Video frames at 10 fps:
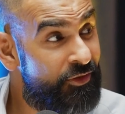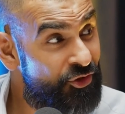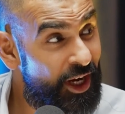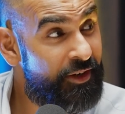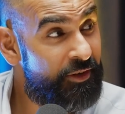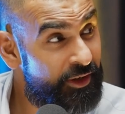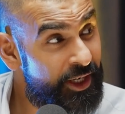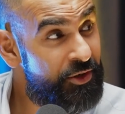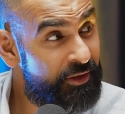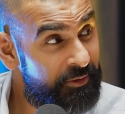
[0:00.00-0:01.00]

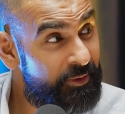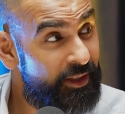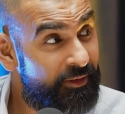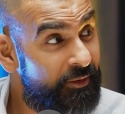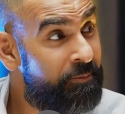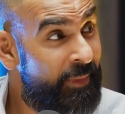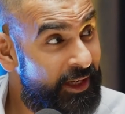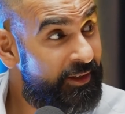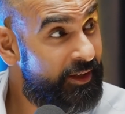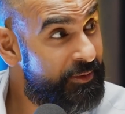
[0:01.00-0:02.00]
Generational wealth
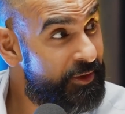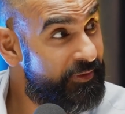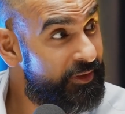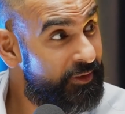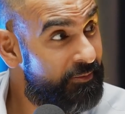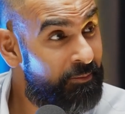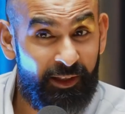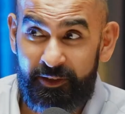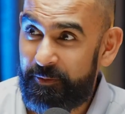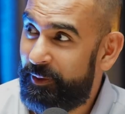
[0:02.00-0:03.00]
many times over.
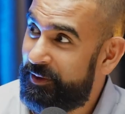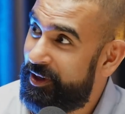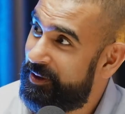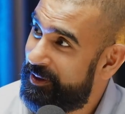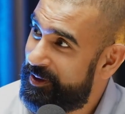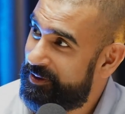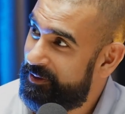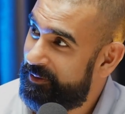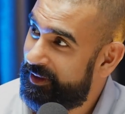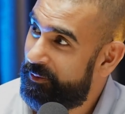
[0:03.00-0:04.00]
Multiple
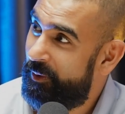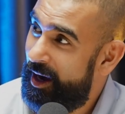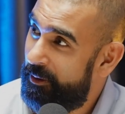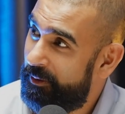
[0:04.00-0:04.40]
generational wealth. Wow.